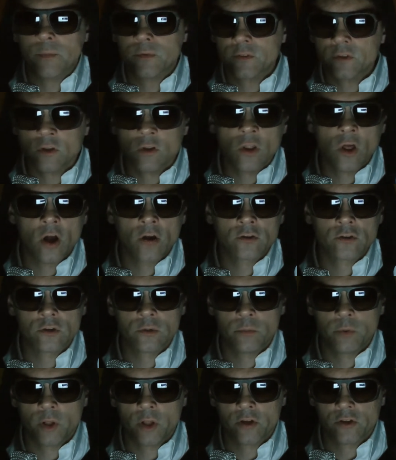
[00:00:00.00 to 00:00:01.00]
I'm still long
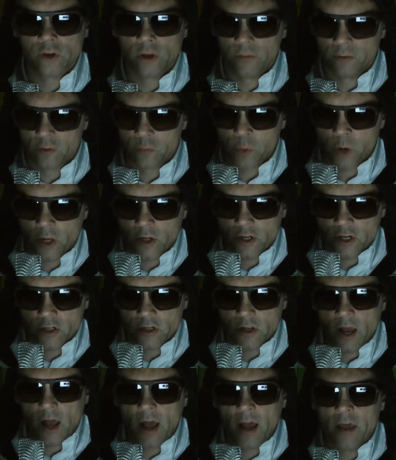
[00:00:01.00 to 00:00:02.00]
term bullish on this project.
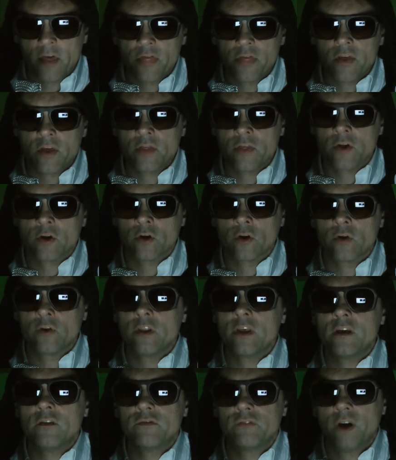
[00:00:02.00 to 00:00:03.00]
I think the
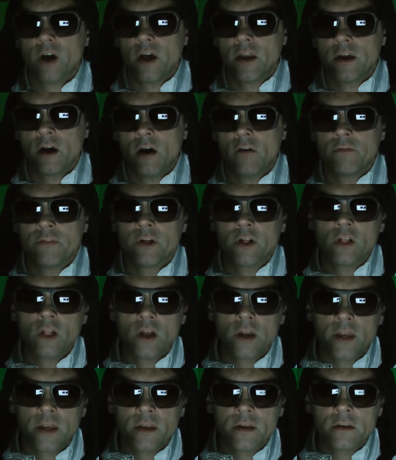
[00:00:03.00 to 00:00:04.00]
early FUD of the
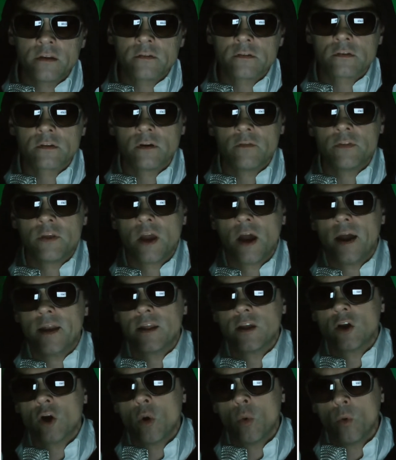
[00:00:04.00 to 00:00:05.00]
clunkiness of the
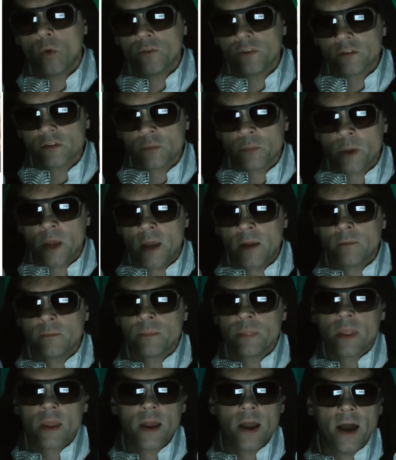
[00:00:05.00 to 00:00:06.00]
IDO will dissipate,
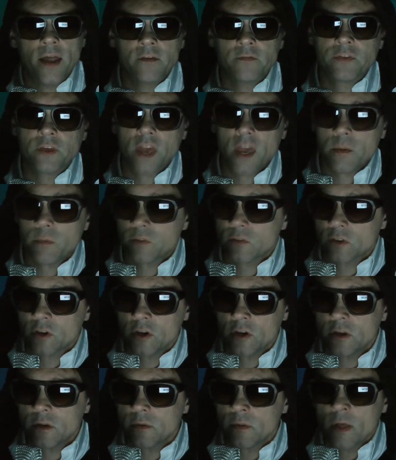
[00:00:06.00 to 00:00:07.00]
and if the game is
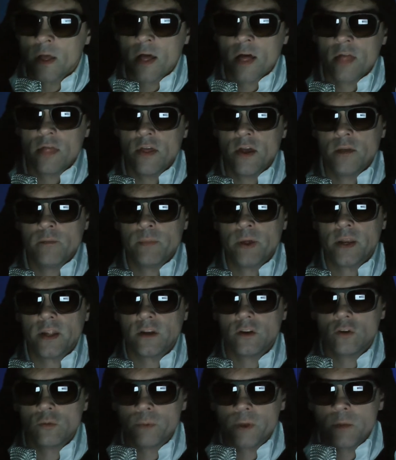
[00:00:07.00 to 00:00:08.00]
good, then
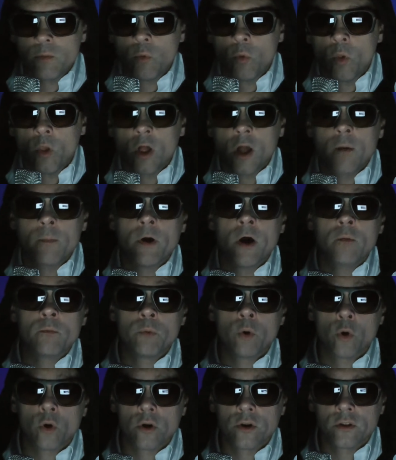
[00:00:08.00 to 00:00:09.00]
many new people will come on
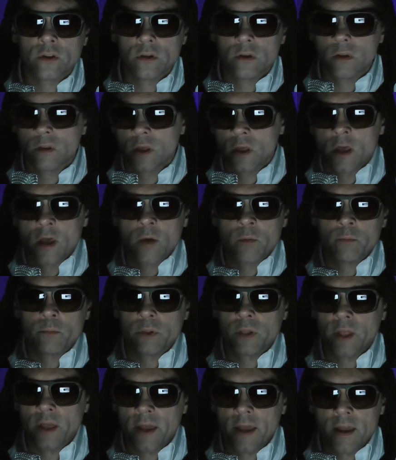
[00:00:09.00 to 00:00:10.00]
board and
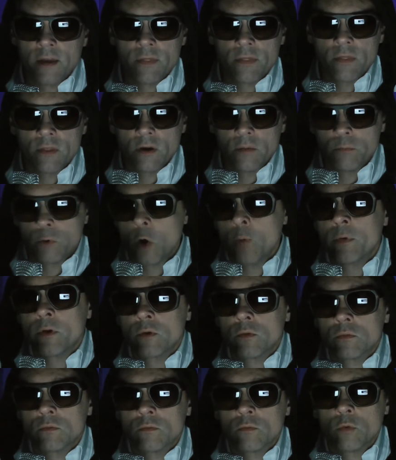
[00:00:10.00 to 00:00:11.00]
play, and the
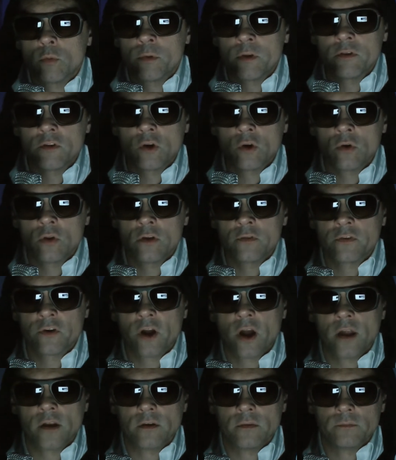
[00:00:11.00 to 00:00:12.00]
moment will be totally
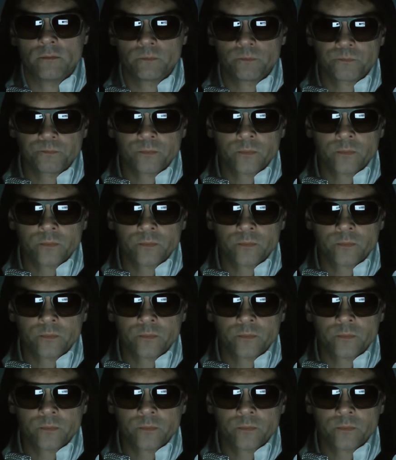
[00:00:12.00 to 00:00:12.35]
forgotten.